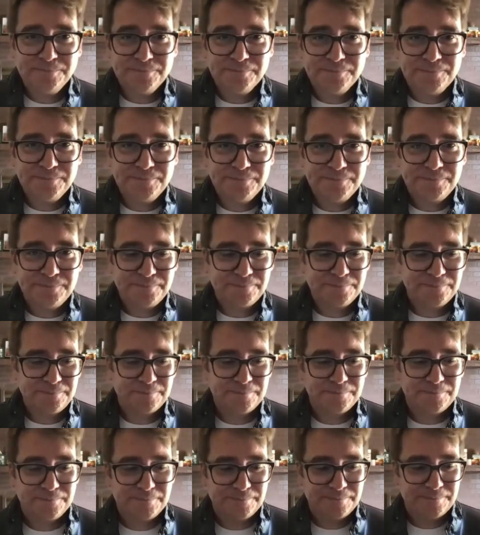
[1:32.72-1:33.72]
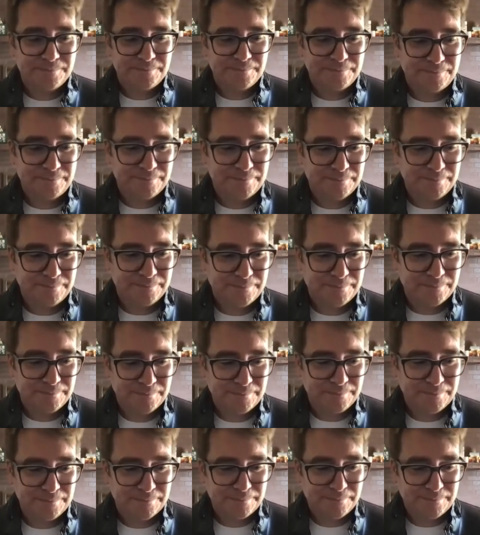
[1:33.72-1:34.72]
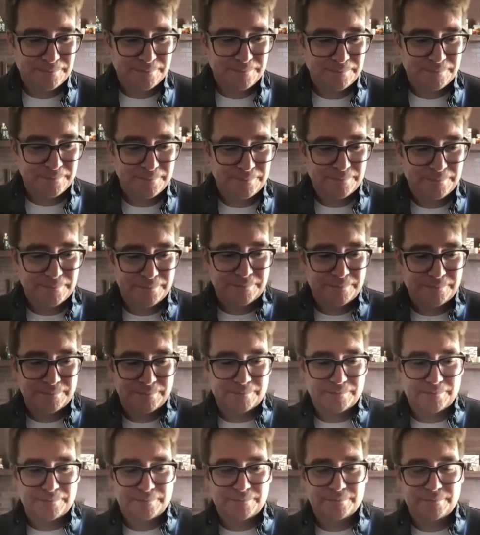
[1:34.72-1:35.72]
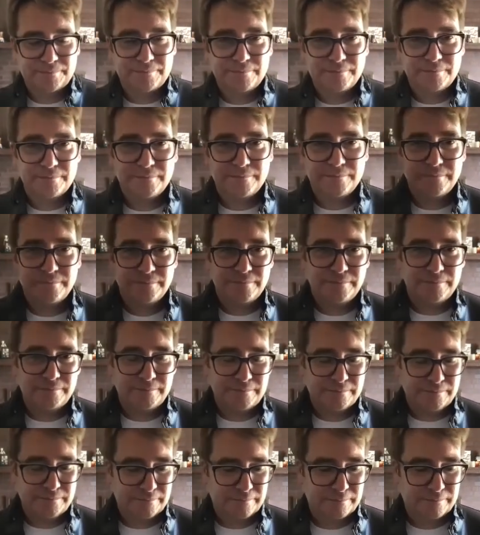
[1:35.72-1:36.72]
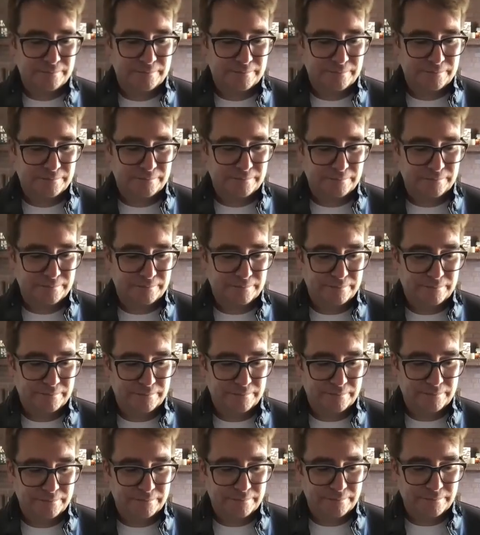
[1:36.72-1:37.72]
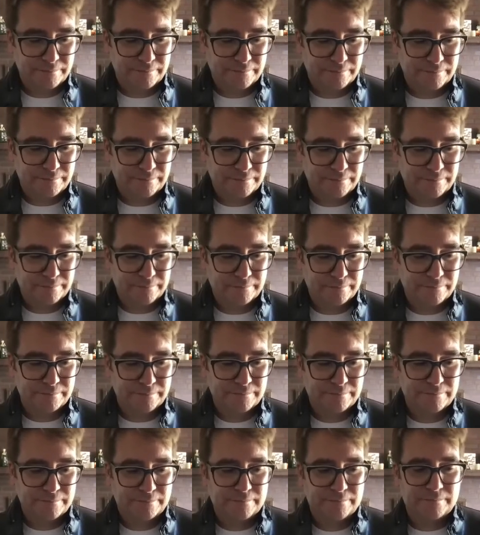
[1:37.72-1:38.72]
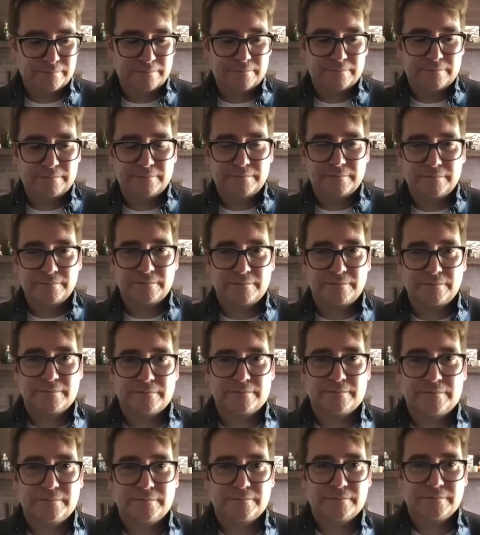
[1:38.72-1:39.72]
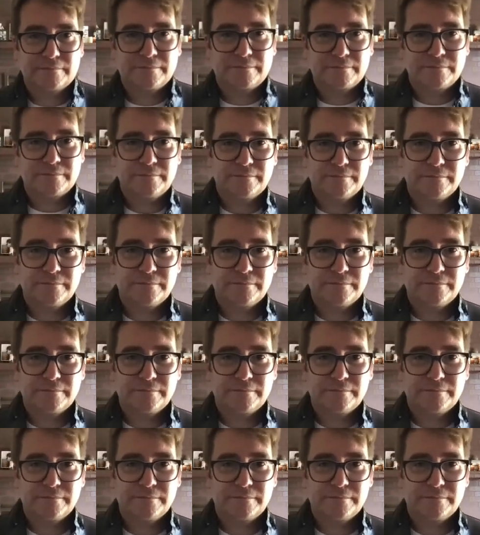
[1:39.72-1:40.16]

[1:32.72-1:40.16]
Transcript: No words are spoken by the person on screen.